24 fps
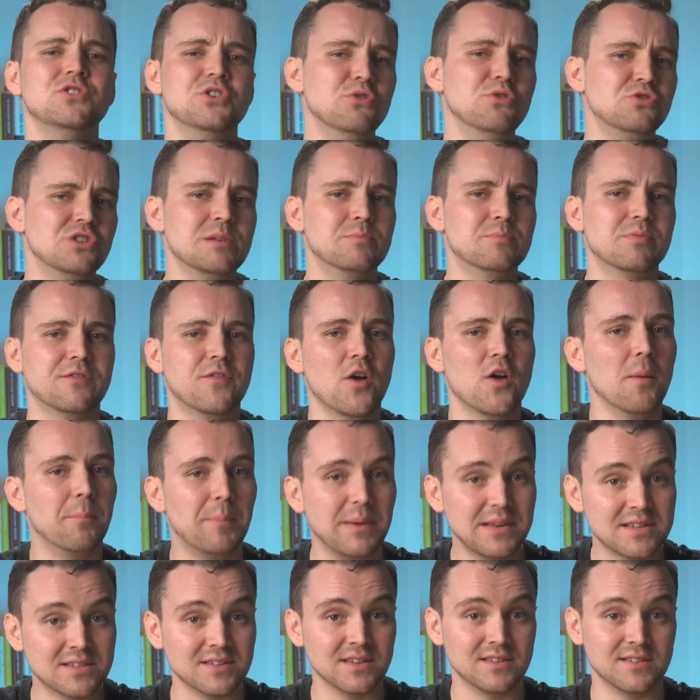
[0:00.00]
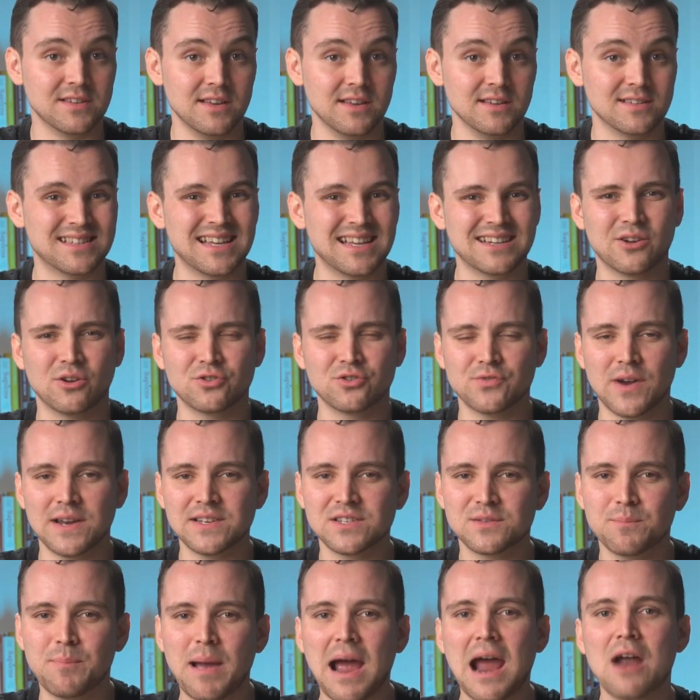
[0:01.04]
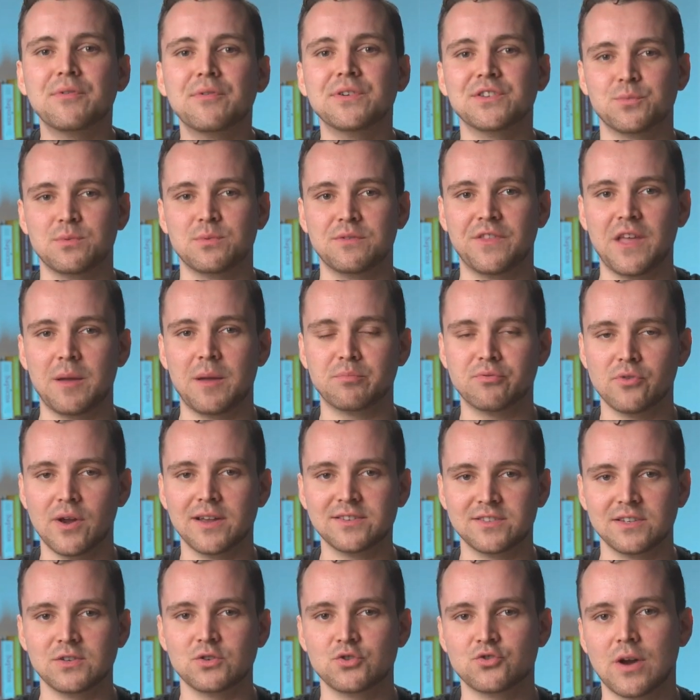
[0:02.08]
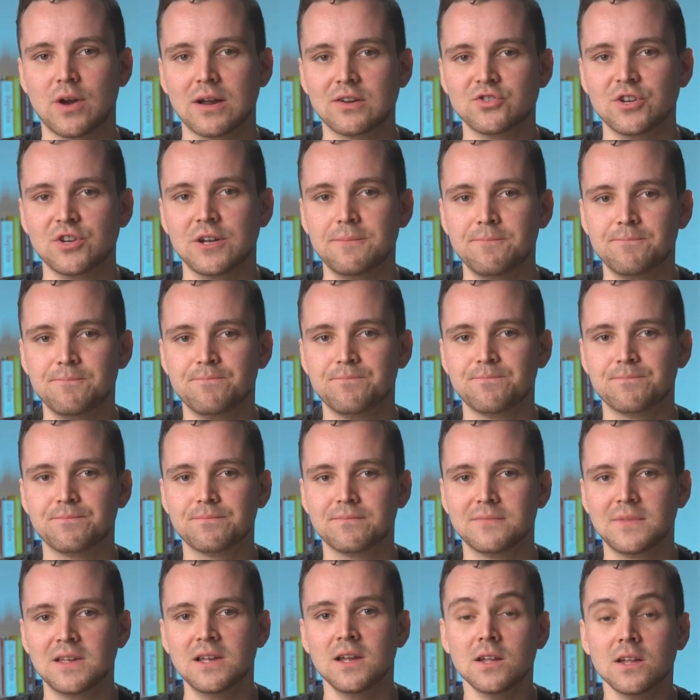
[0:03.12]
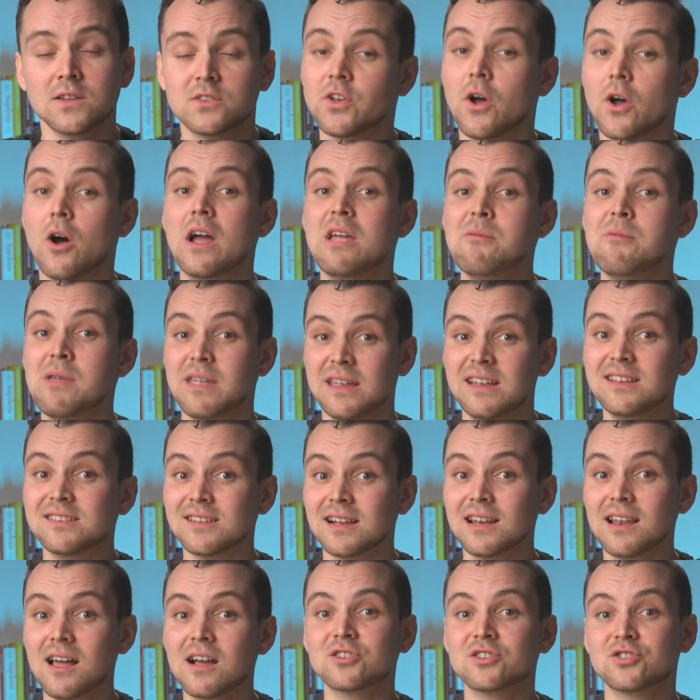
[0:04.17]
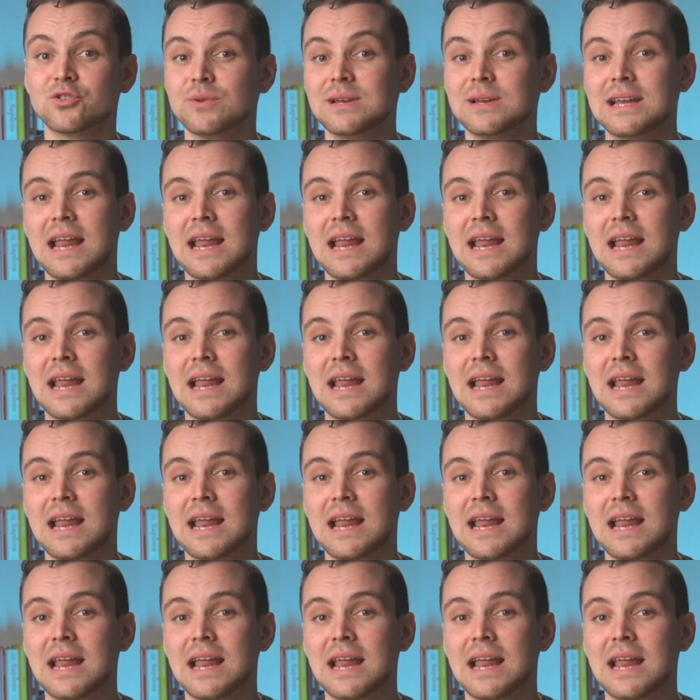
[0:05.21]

usually prefer businesses that are transparent with their pricing structure. Time is a luxury